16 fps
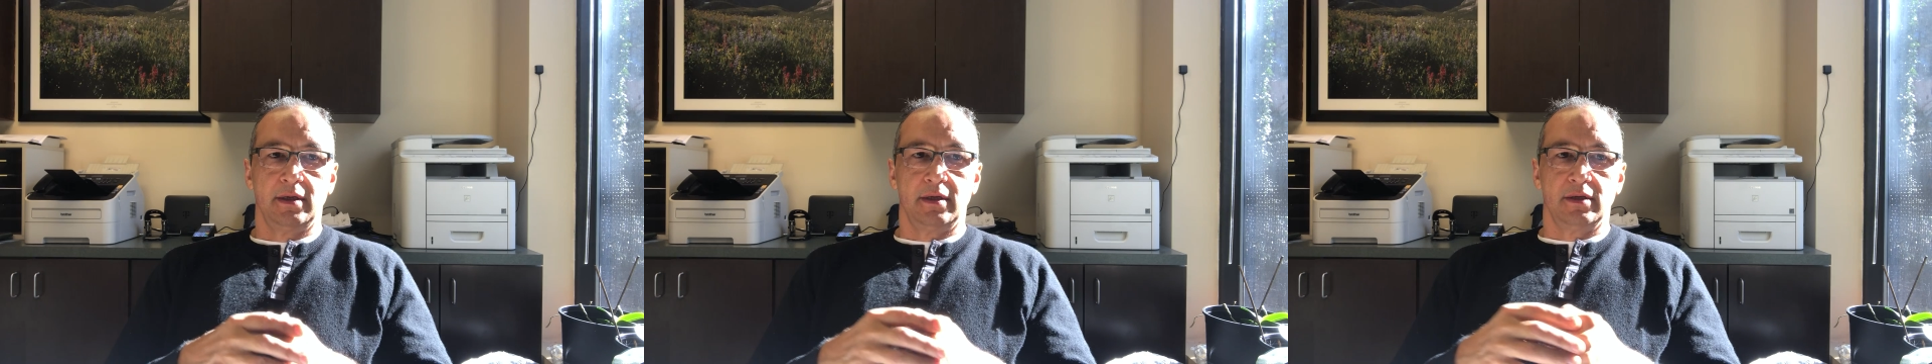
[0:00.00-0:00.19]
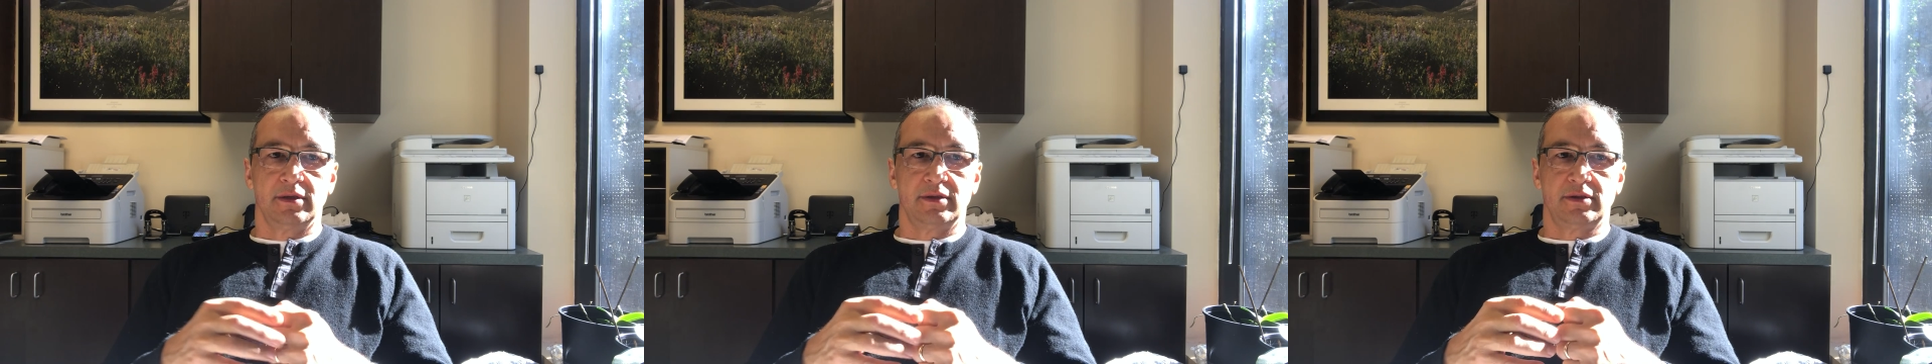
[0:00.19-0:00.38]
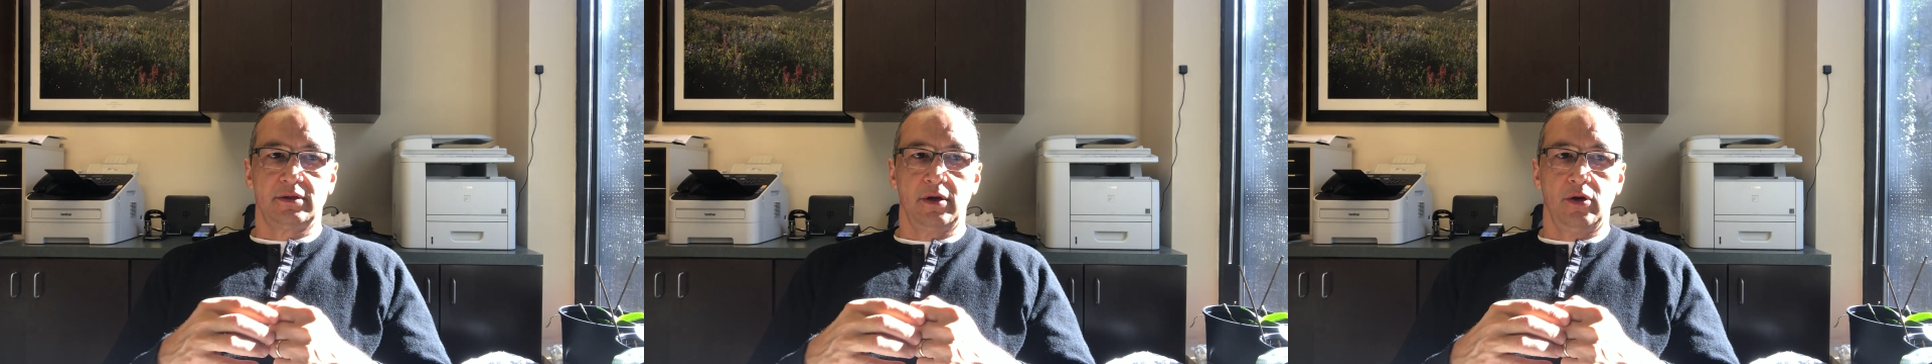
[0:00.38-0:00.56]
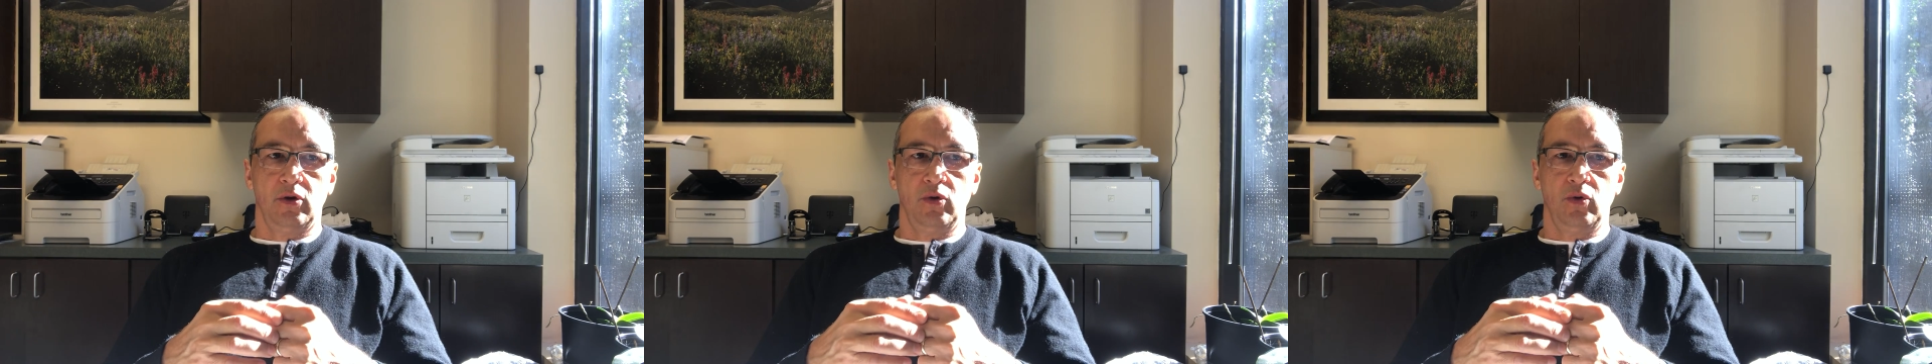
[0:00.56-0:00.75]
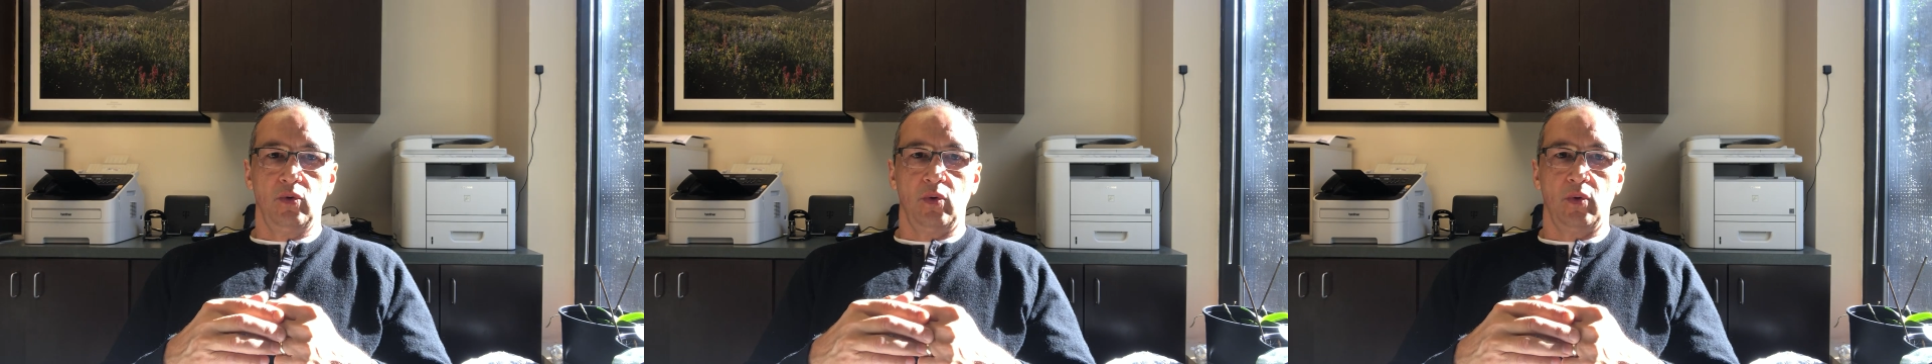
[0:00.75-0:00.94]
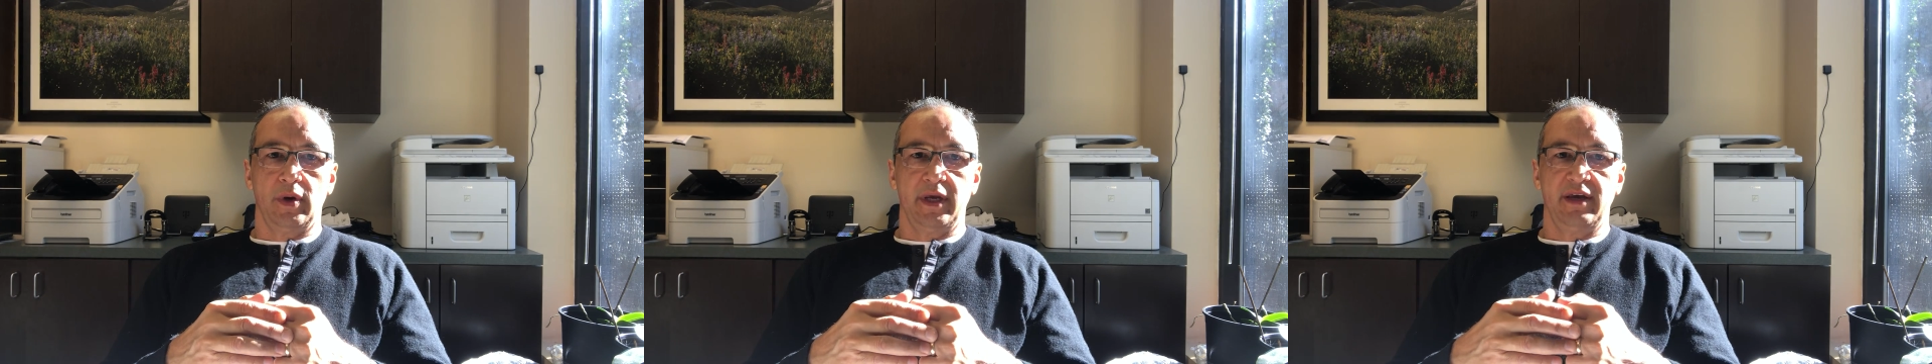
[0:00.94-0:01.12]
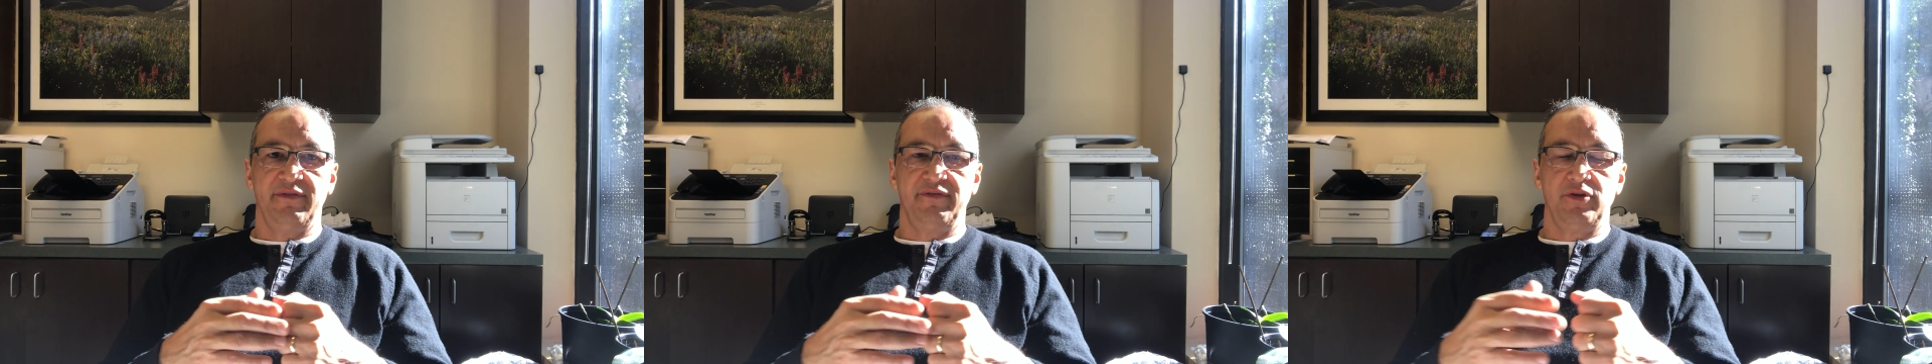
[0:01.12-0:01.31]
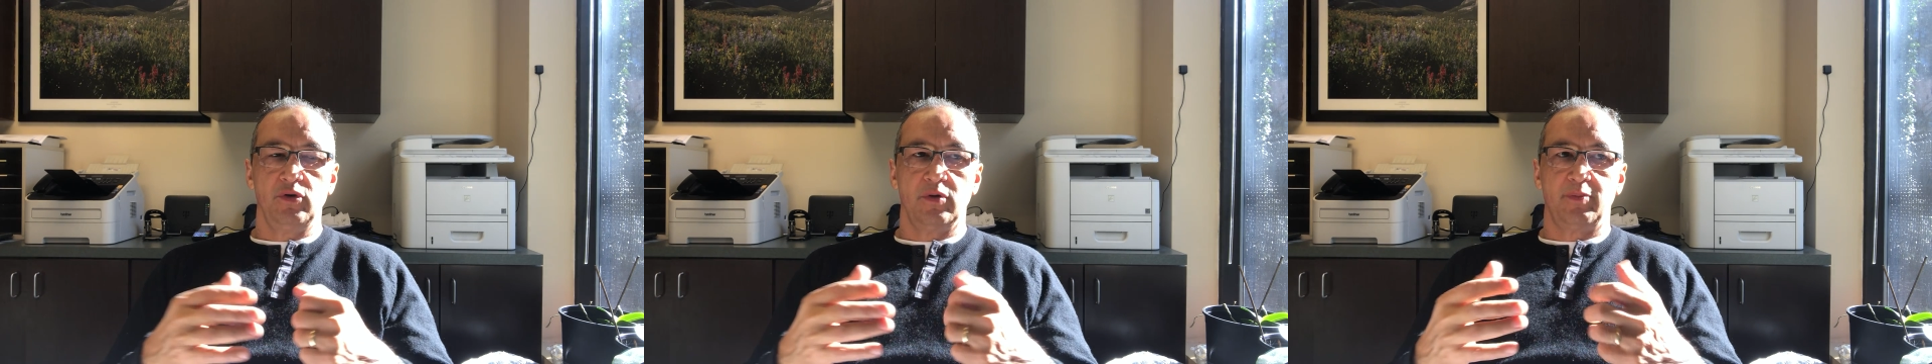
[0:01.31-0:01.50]
So
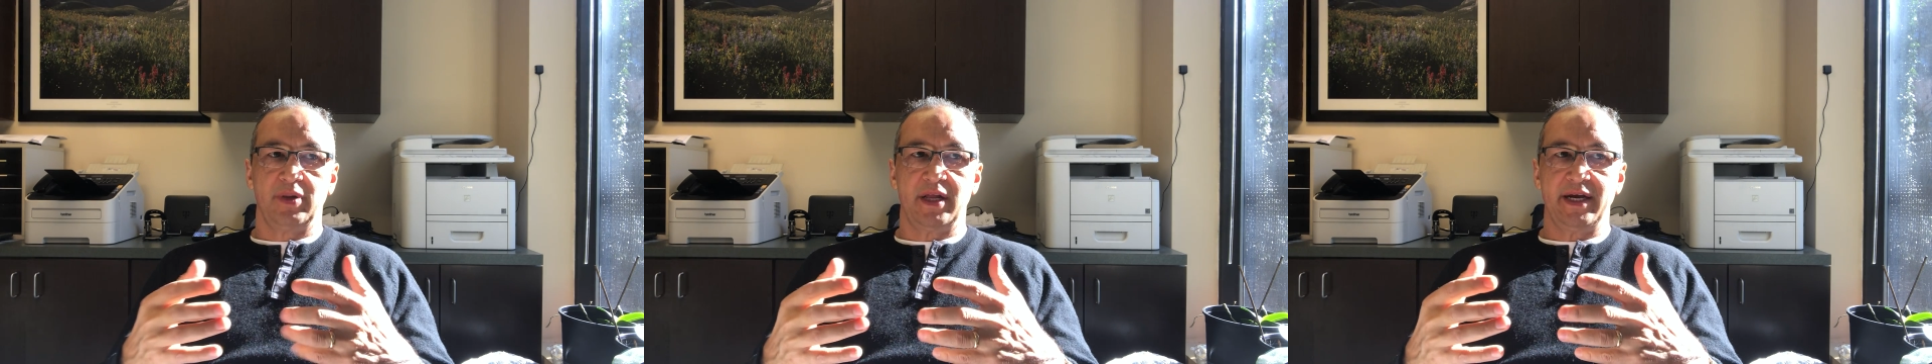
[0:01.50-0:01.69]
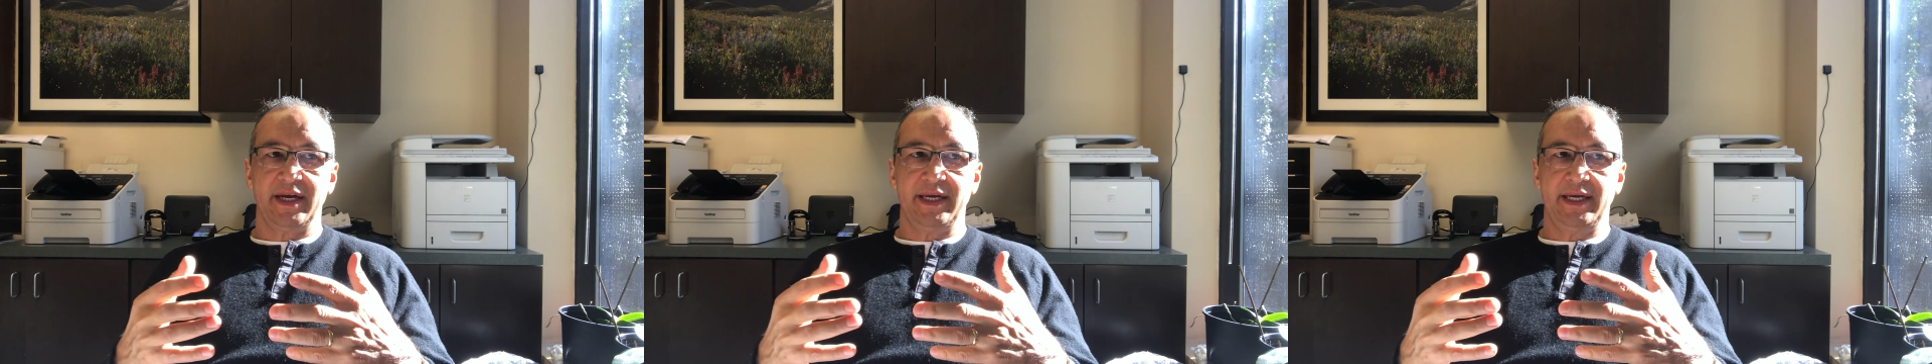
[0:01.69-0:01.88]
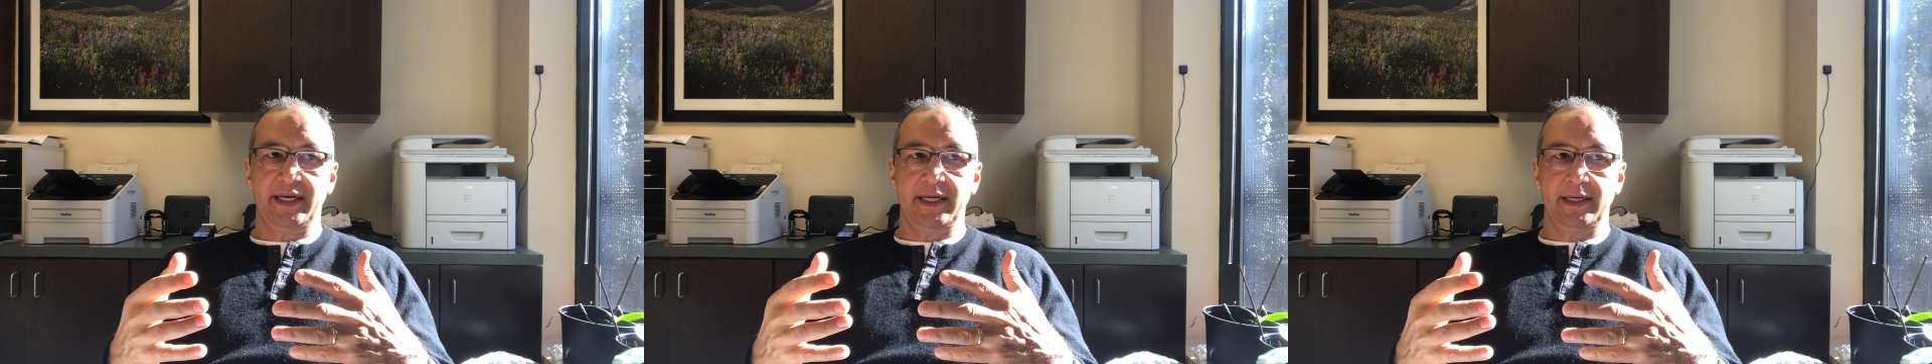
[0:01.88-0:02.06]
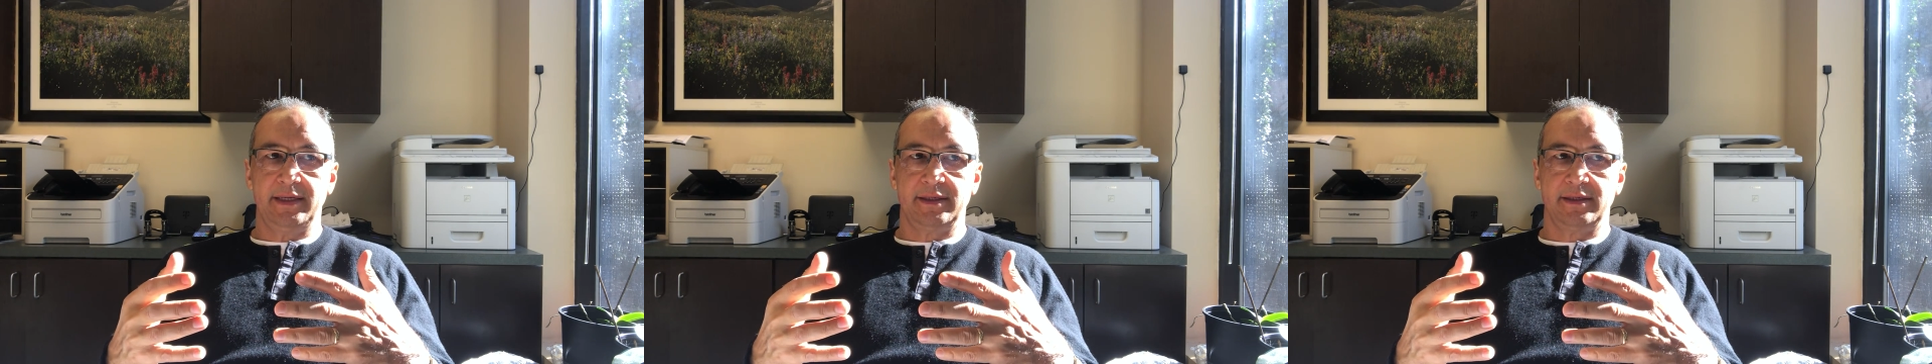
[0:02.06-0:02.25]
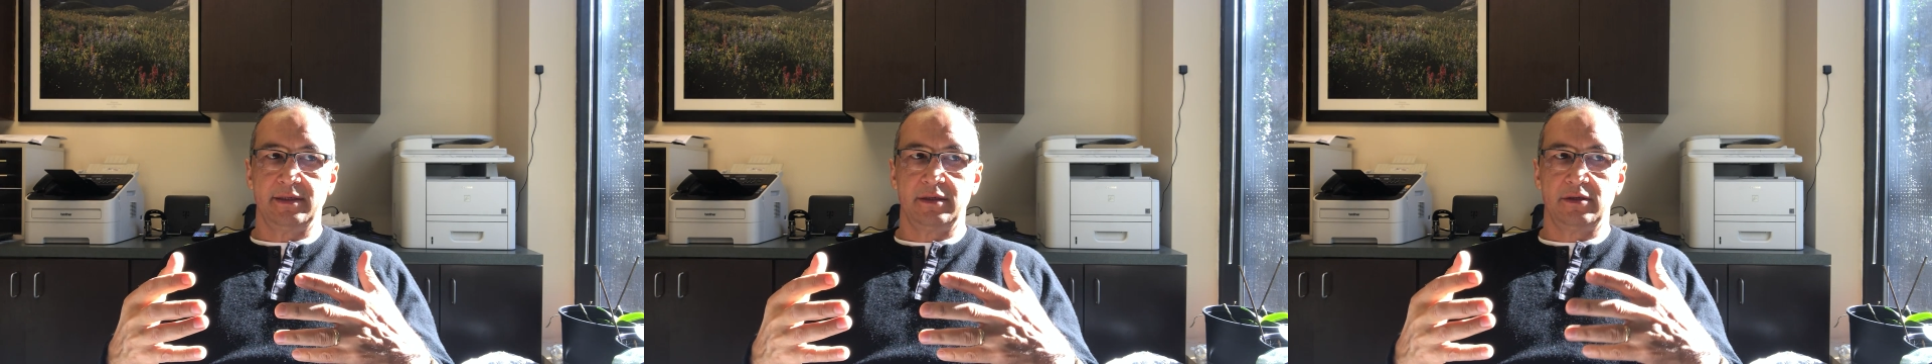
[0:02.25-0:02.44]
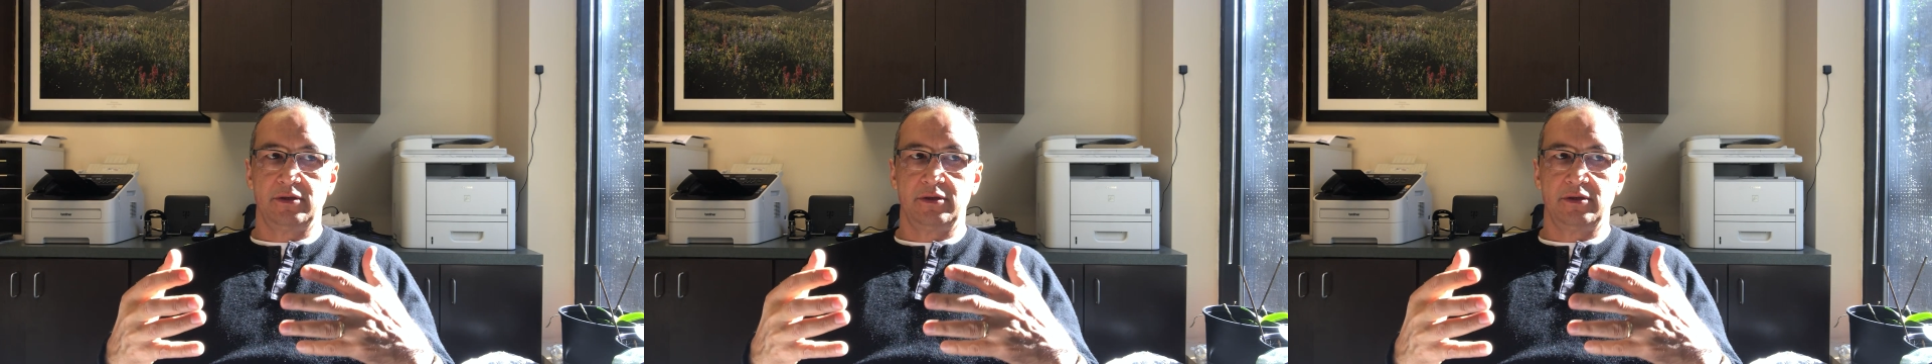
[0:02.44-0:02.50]
if you apply heat